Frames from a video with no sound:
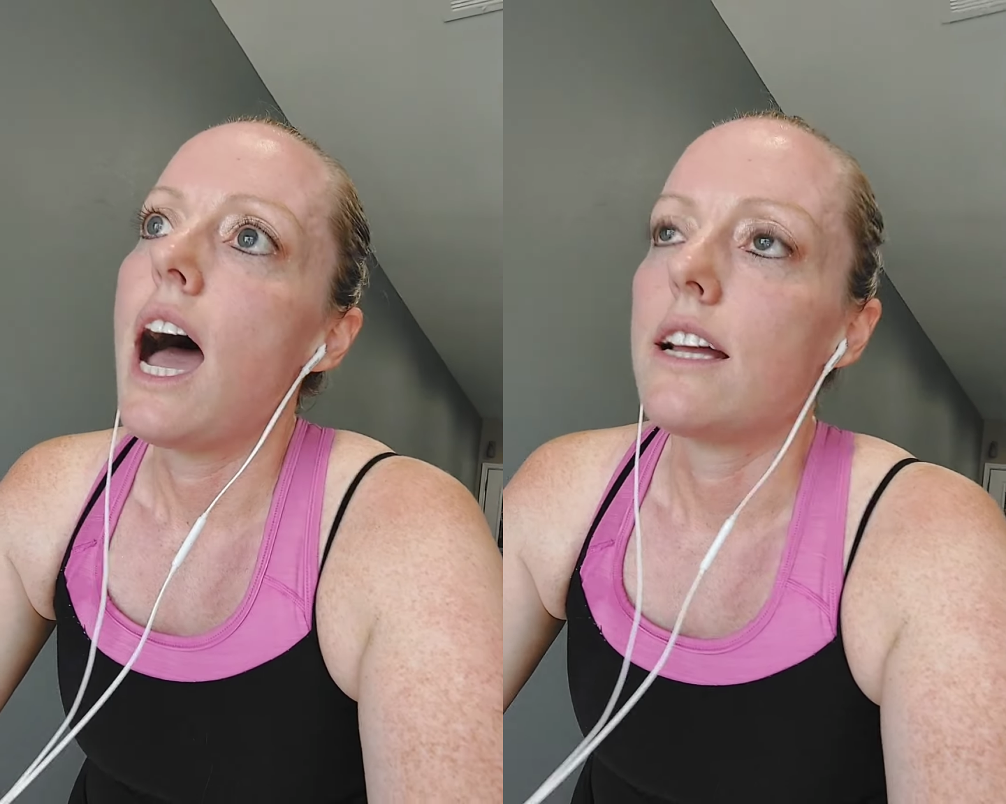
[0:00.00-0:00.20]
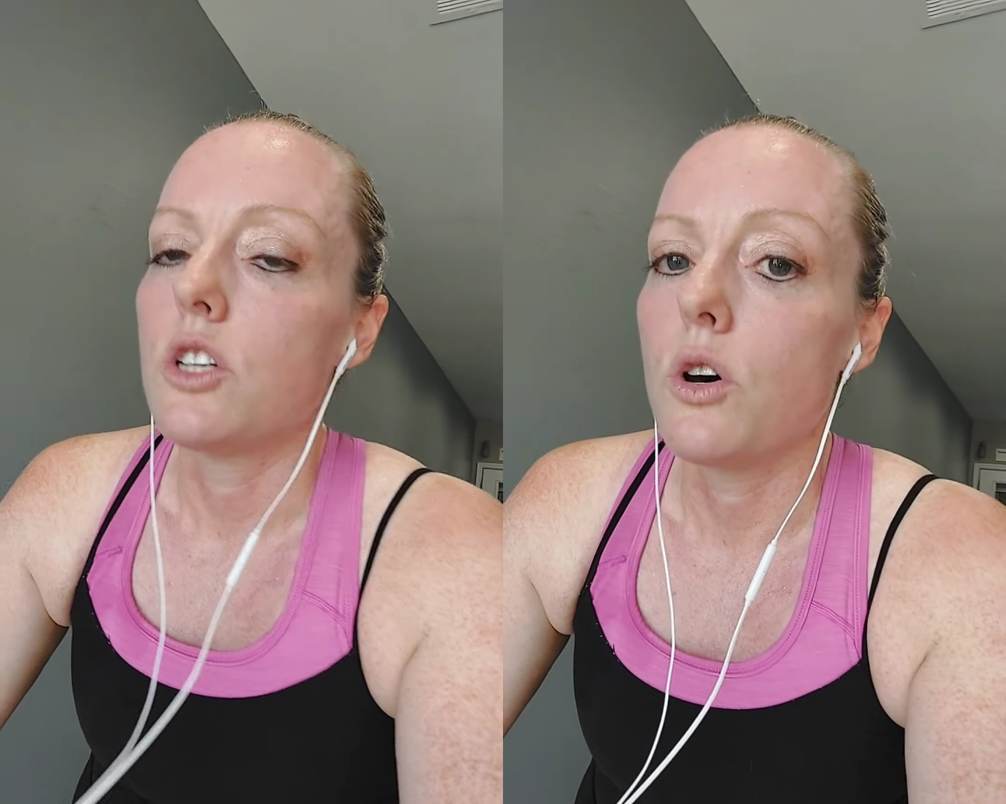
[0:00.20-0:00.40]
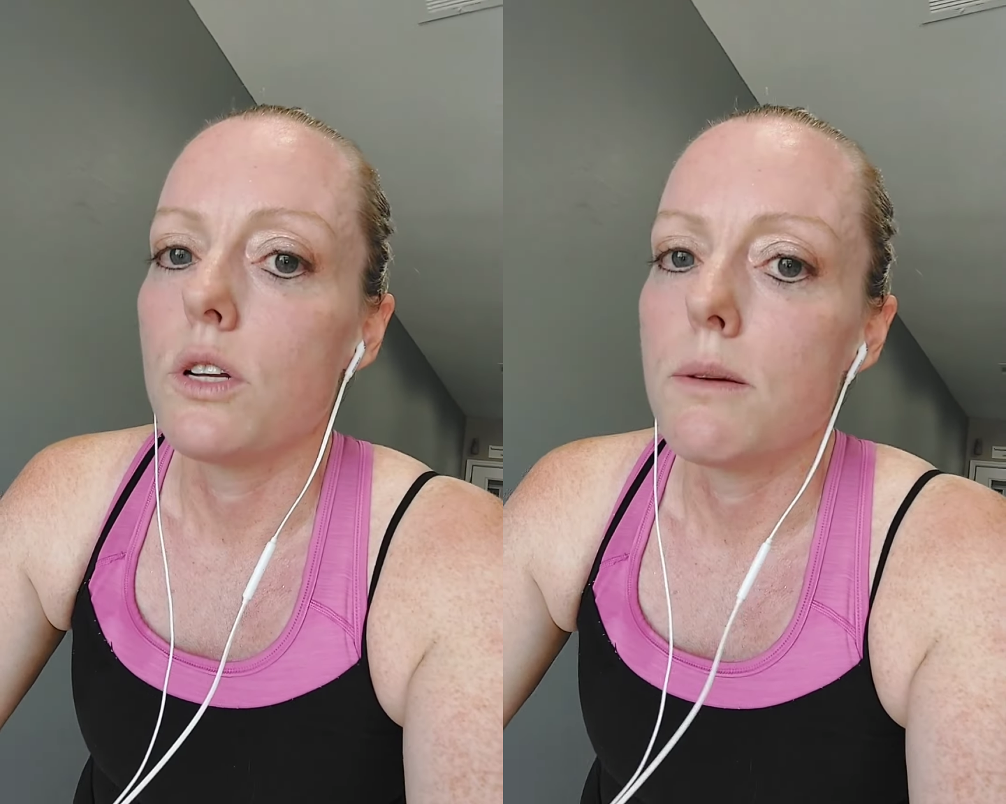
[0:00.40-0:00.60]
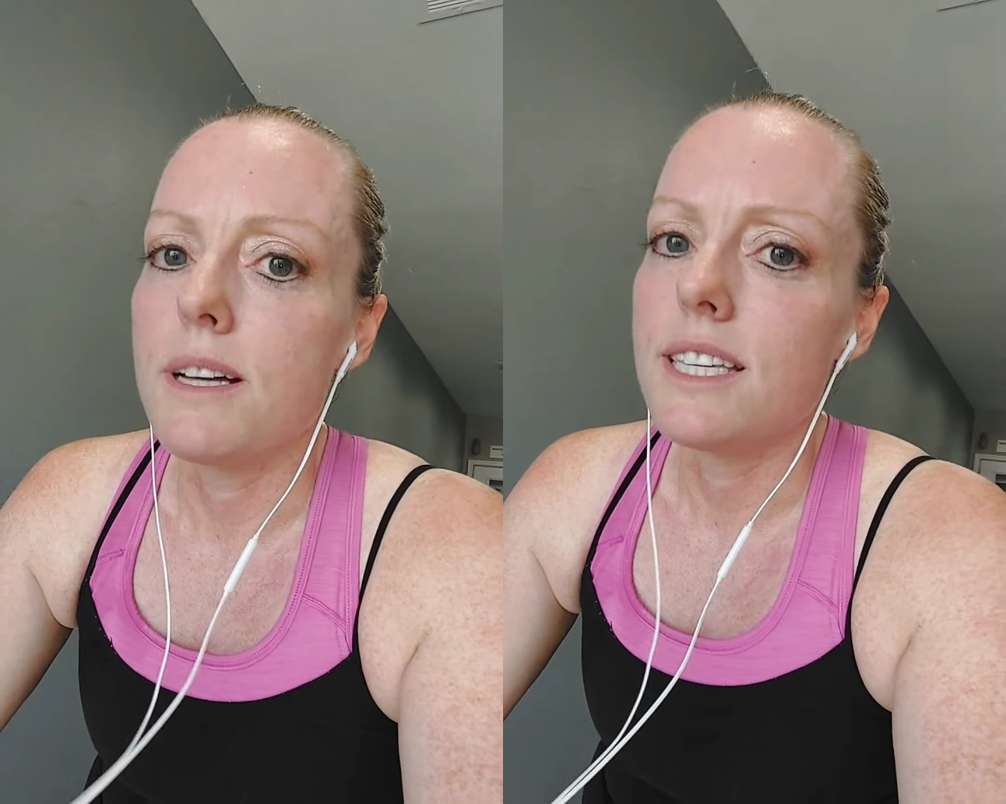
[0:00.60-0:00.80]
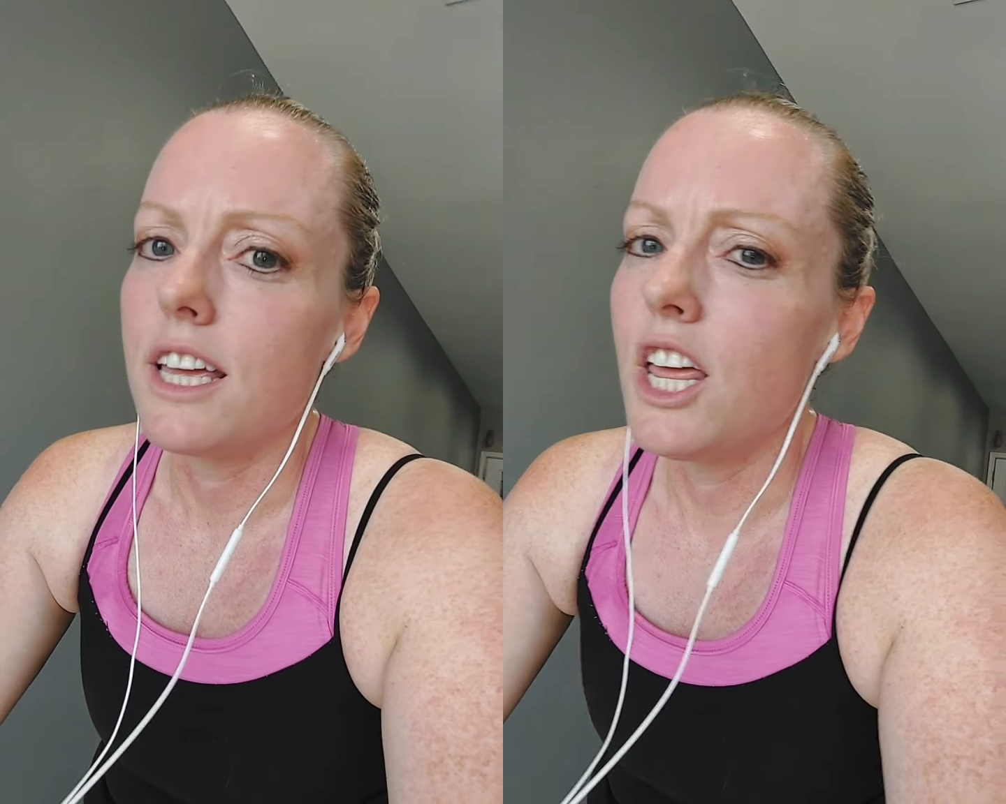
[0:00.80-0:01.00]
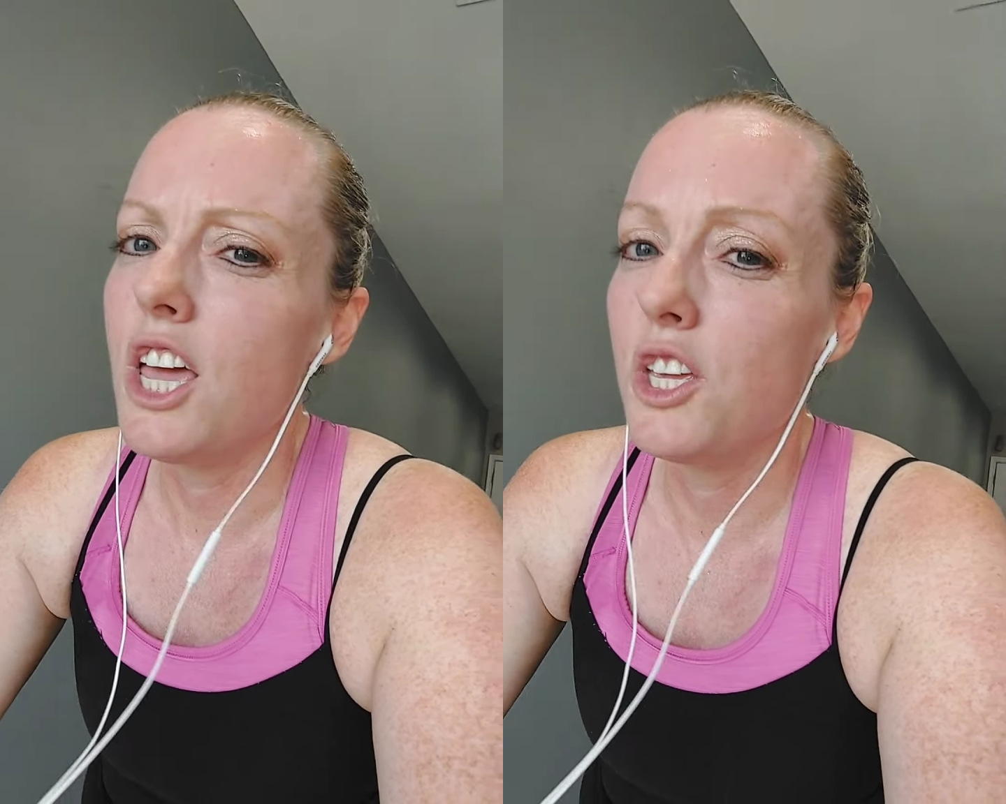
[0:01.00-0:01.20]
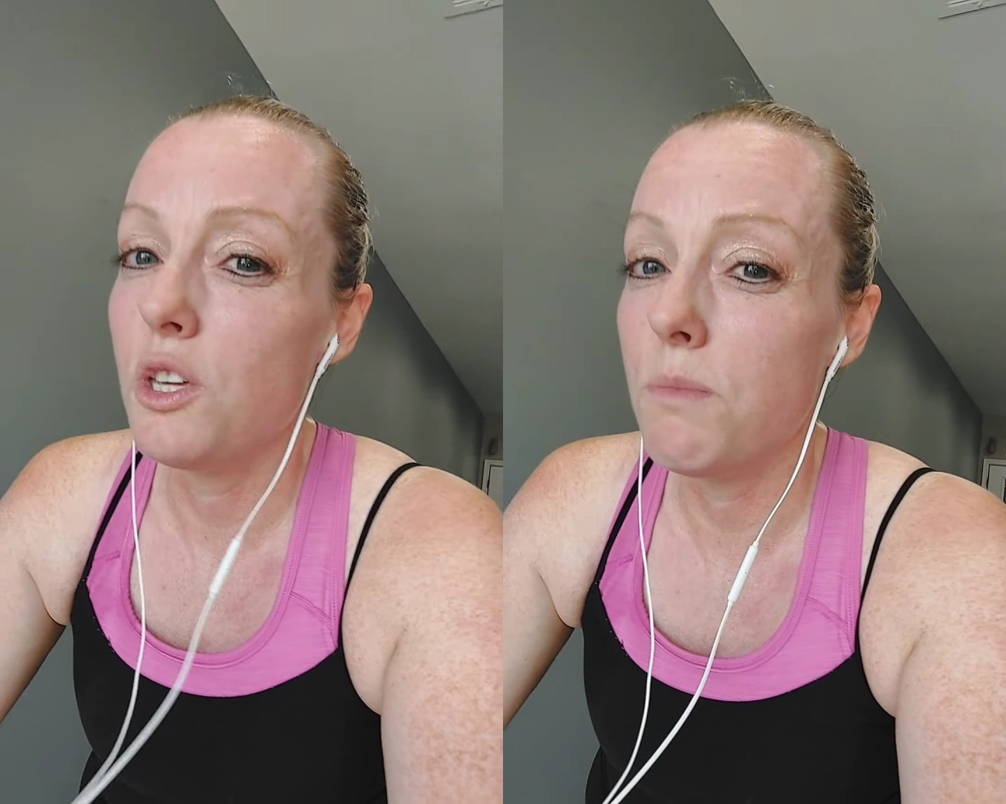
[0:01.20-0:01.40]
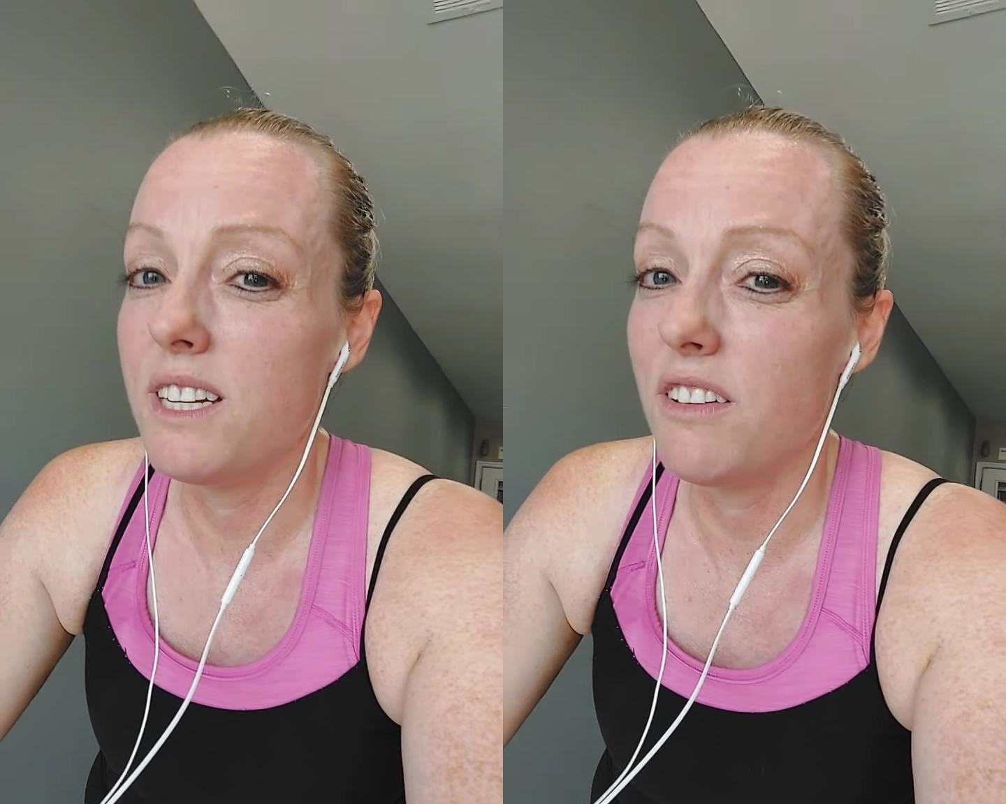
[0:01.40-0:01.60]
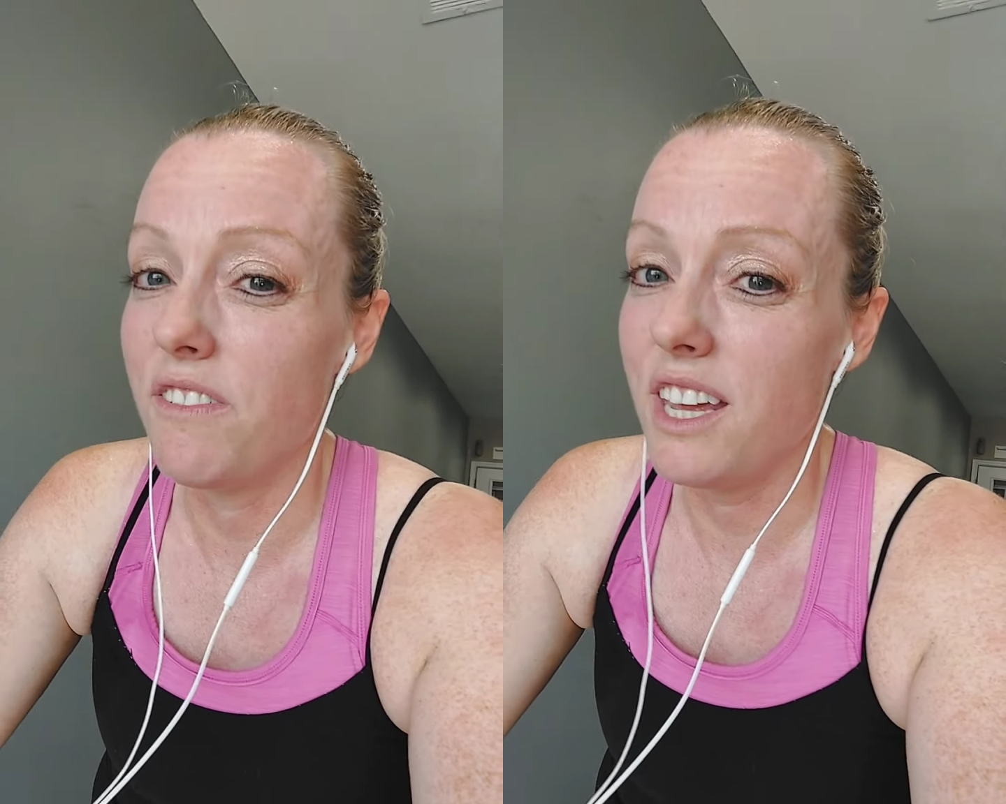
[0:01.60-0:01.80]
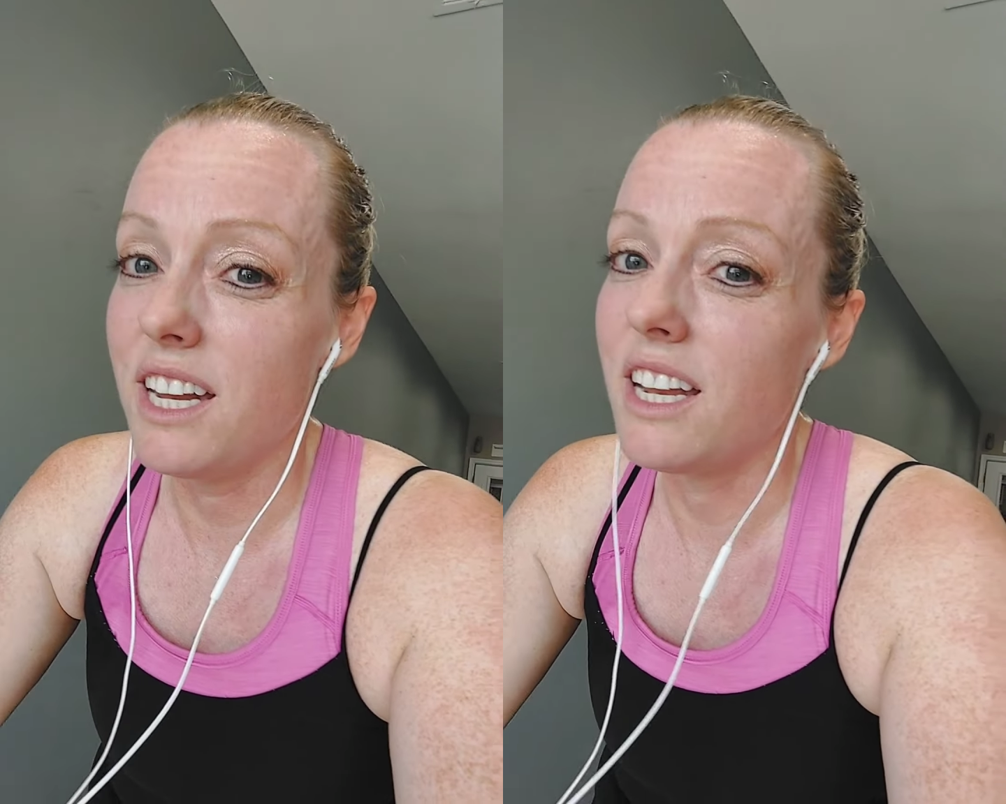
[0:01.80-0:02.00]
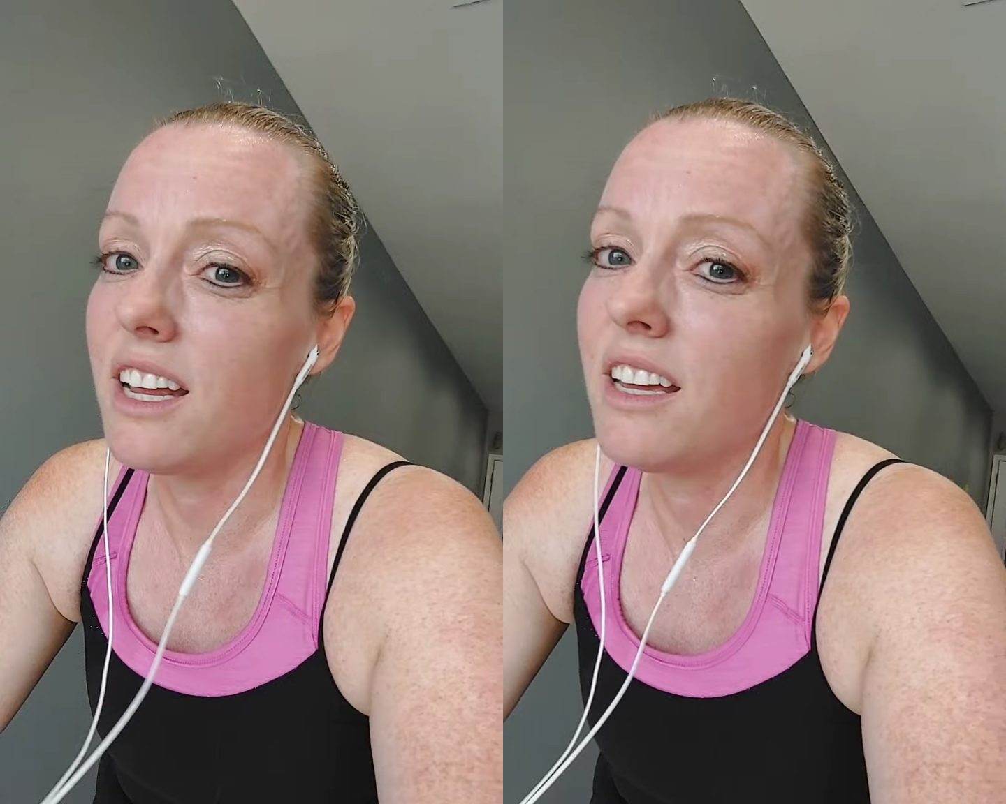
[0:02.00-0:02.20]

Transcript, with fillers: I told him, I said, You've been defeated.